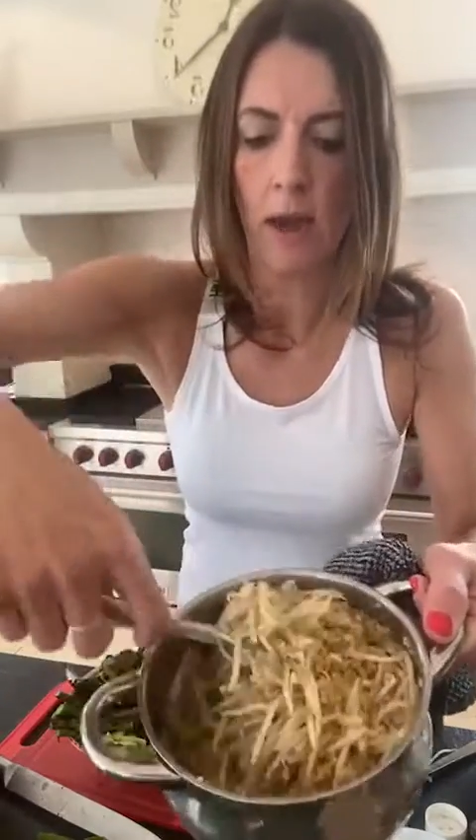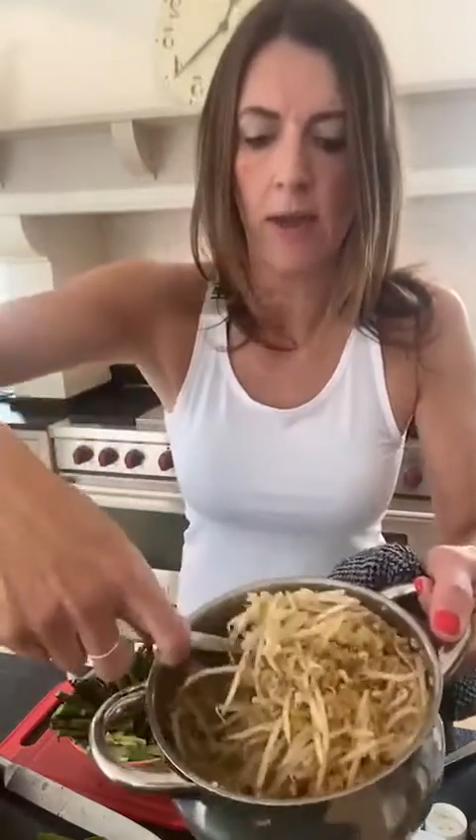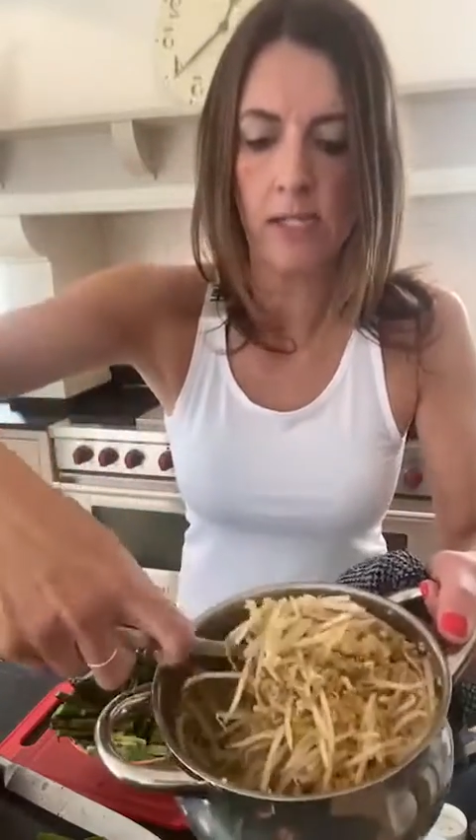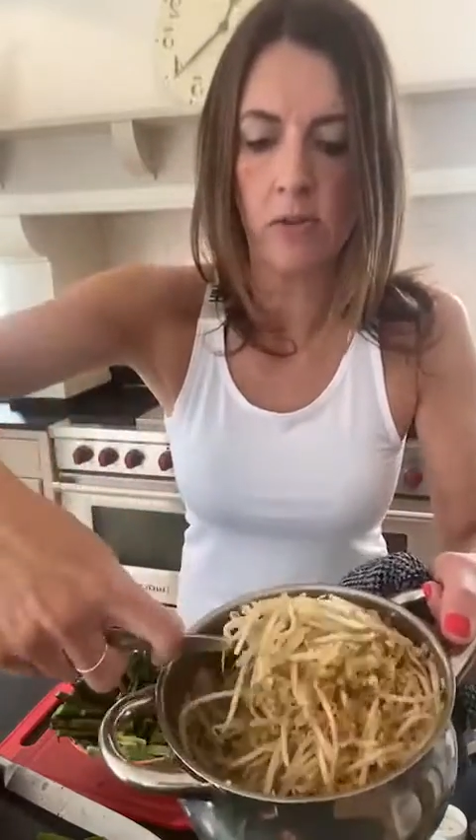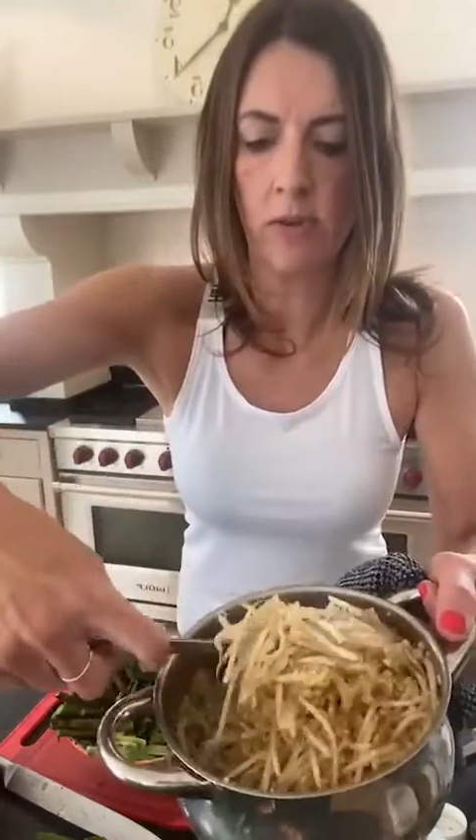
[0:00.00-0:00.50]

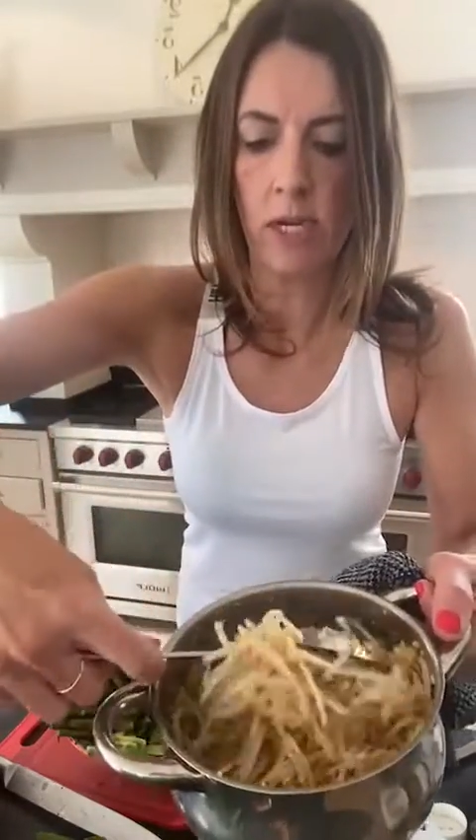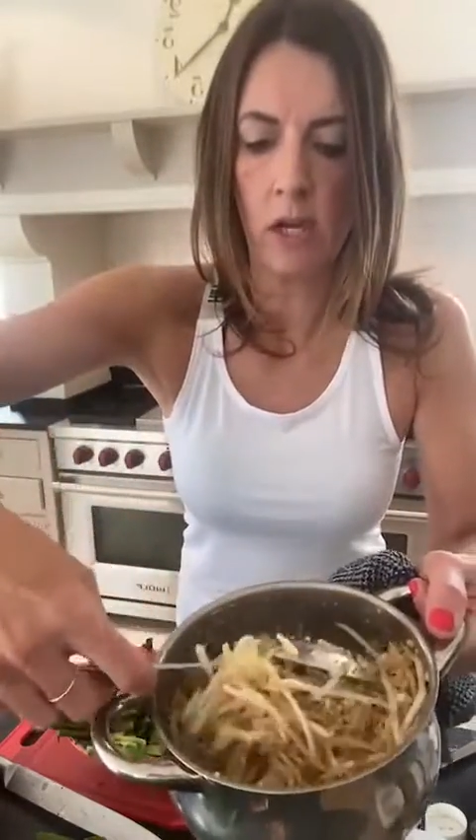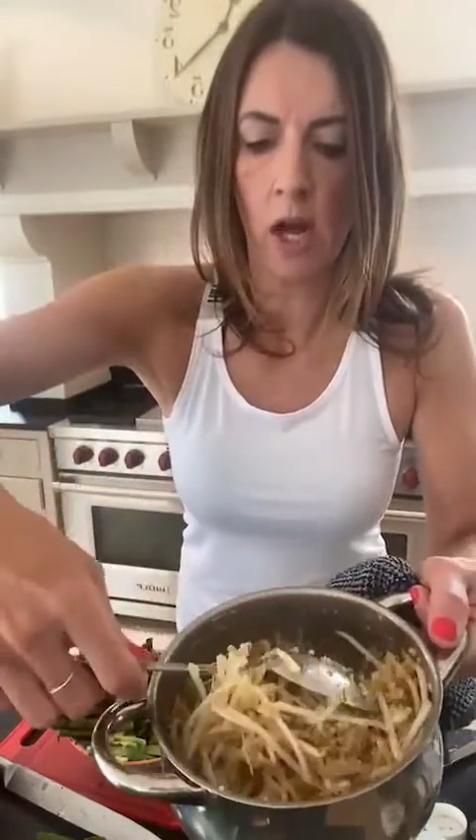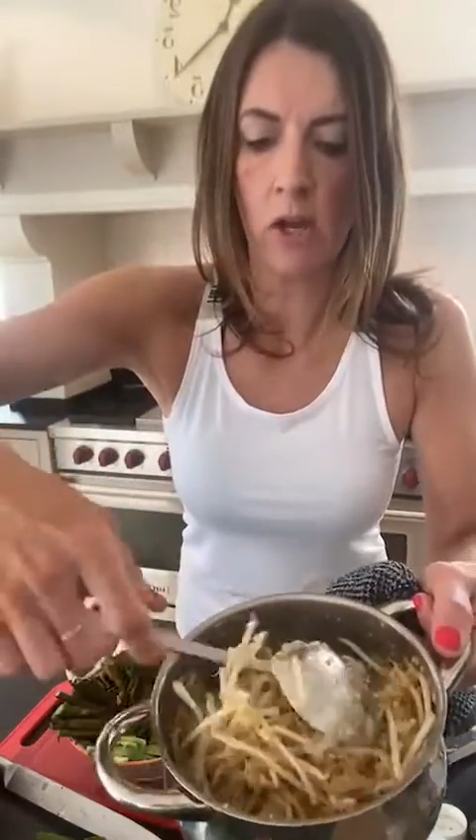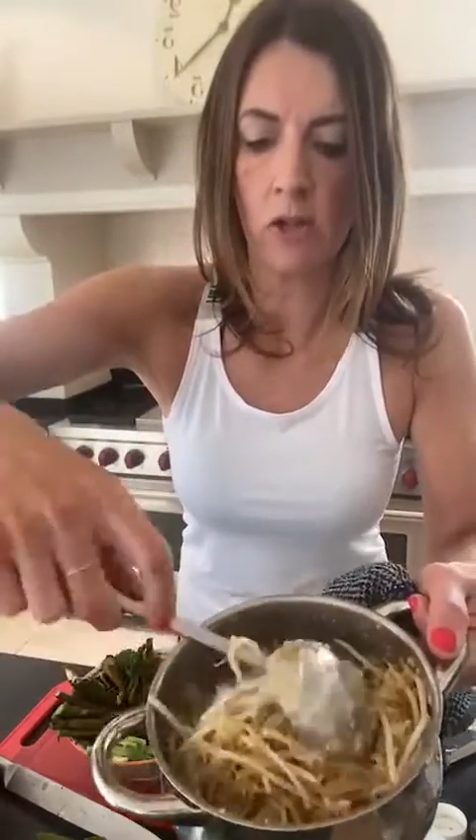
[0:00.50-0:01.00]
That's
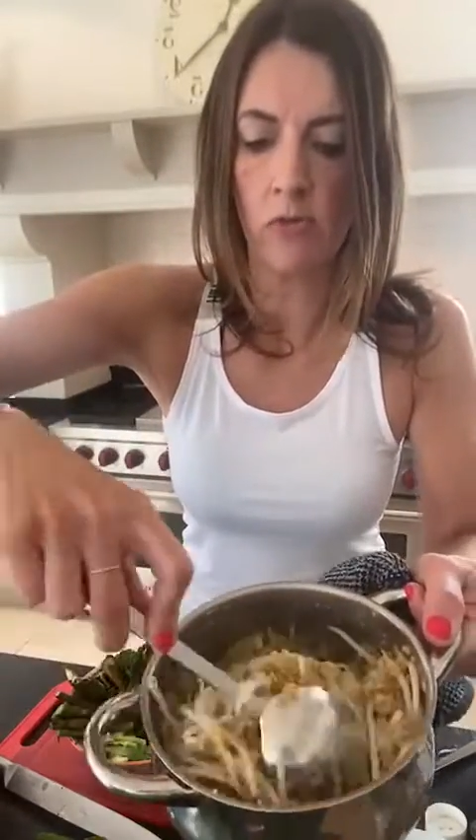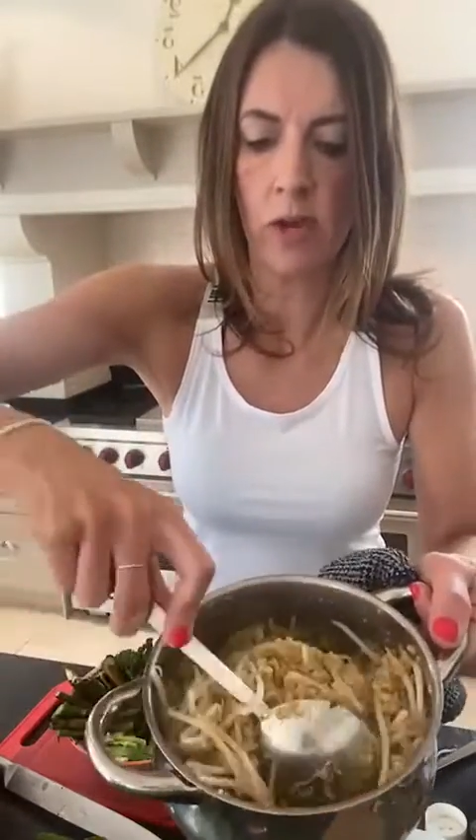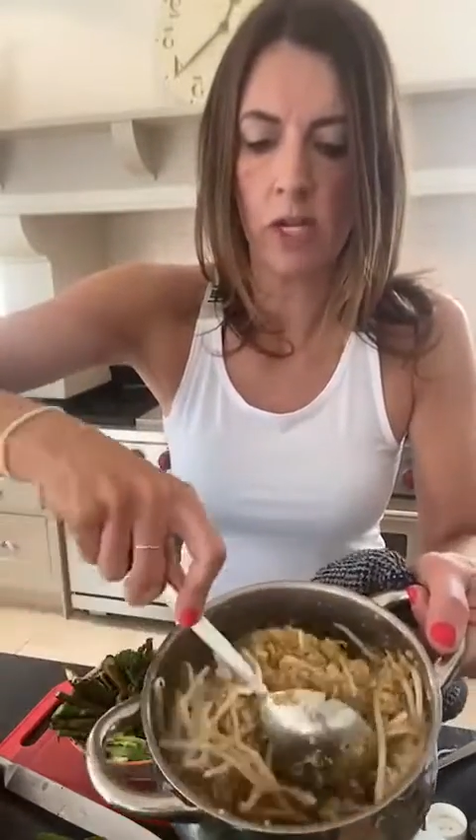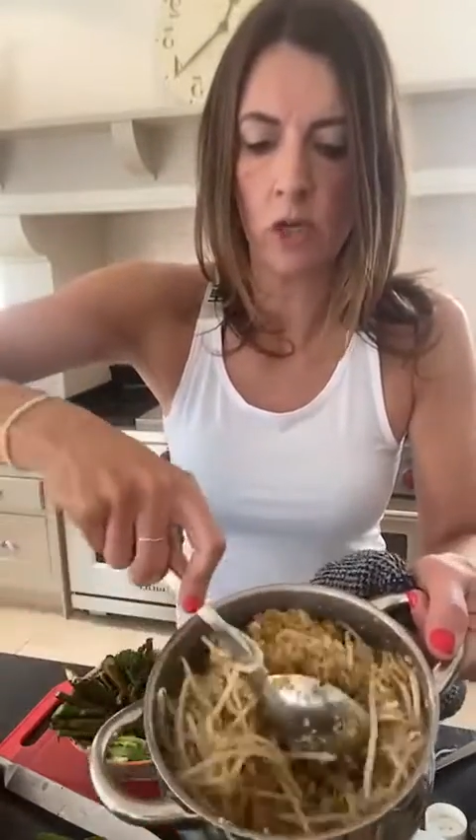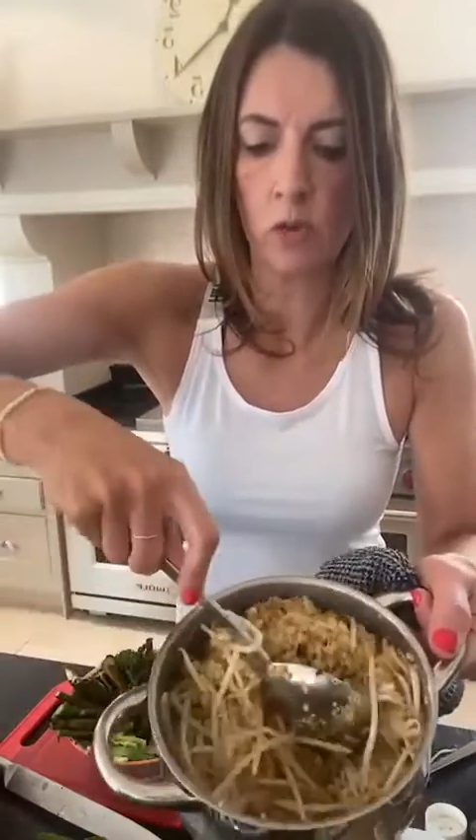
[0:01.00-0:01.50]
another
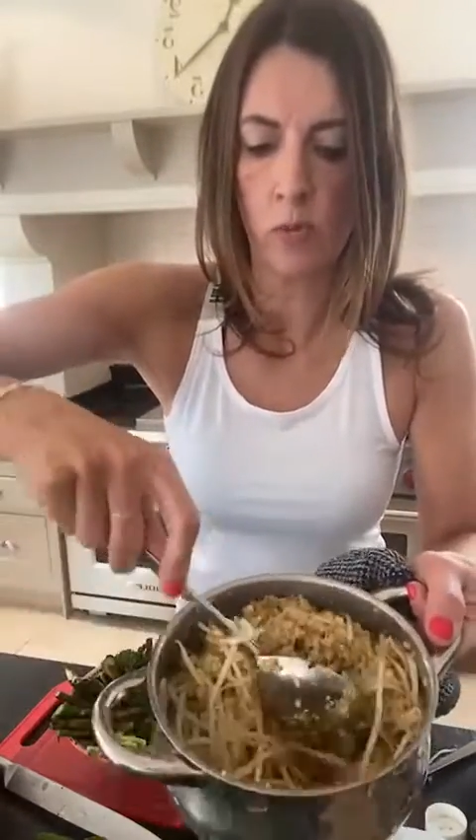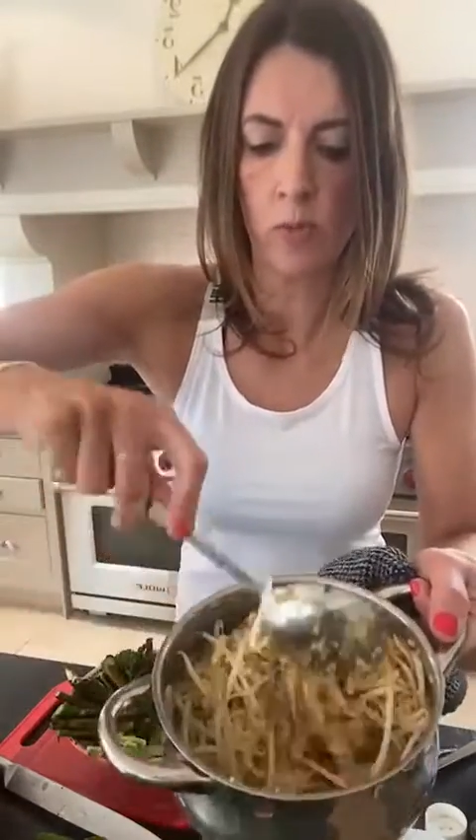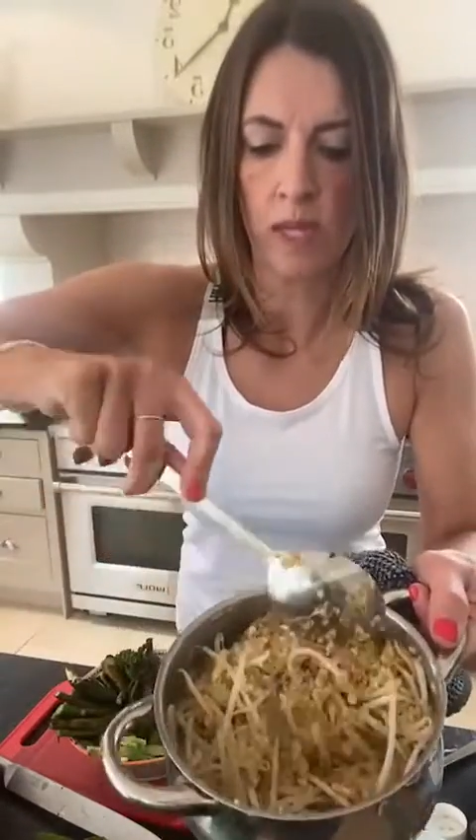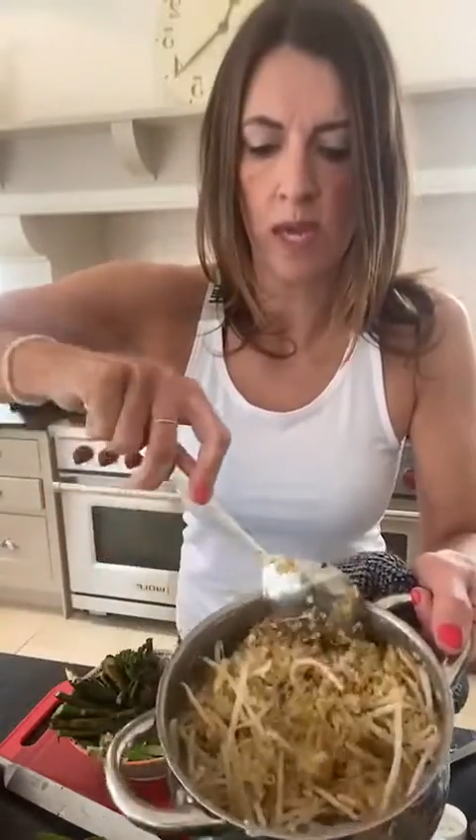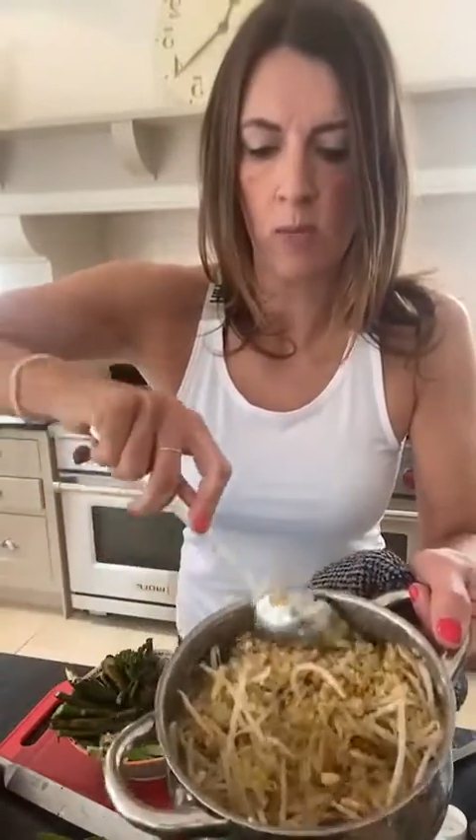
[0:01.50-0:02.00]
really good one
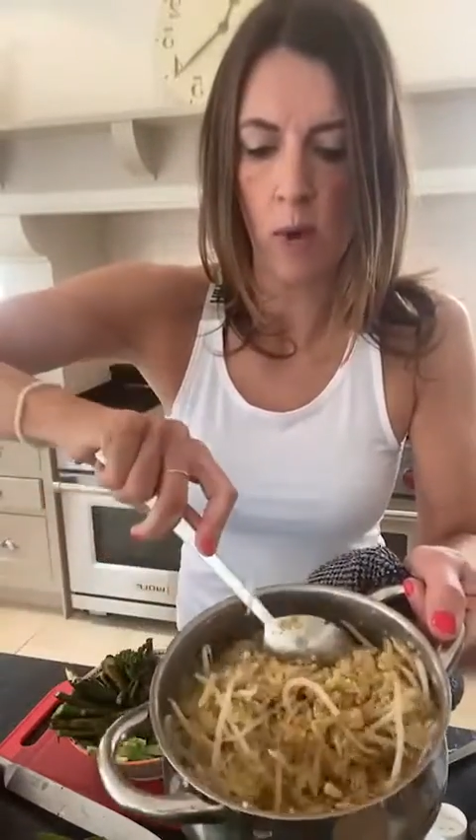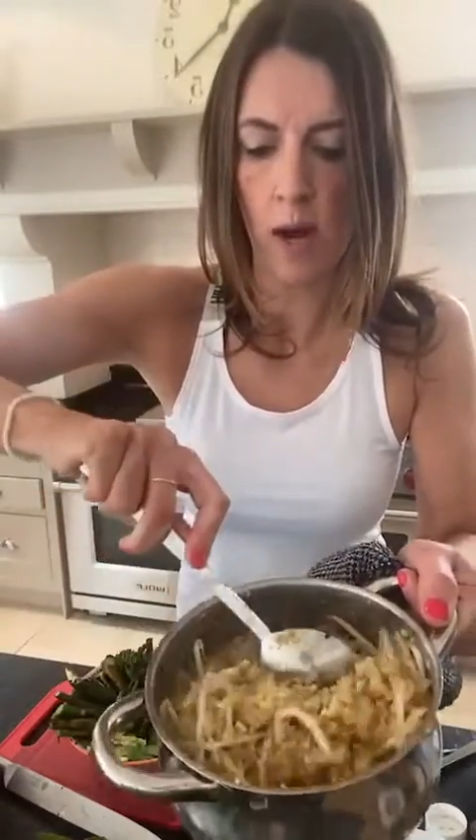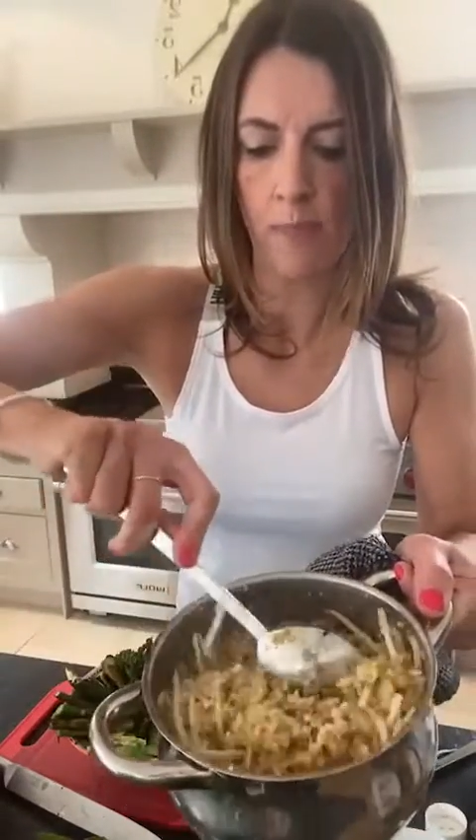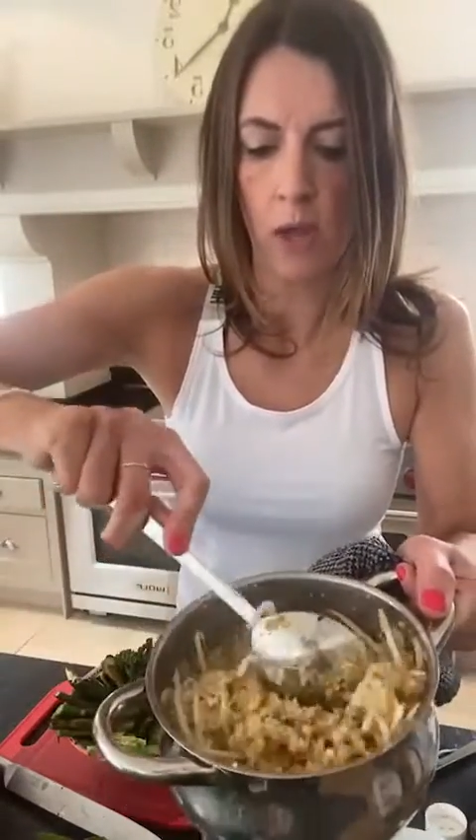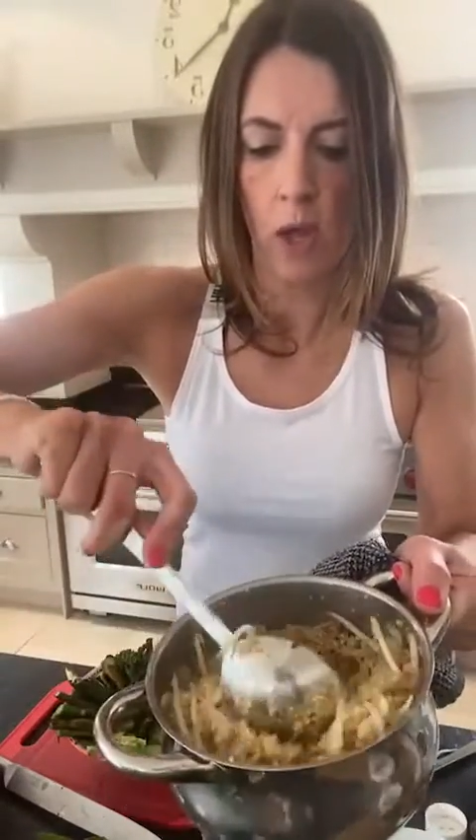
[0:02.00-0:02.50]
with quinoa.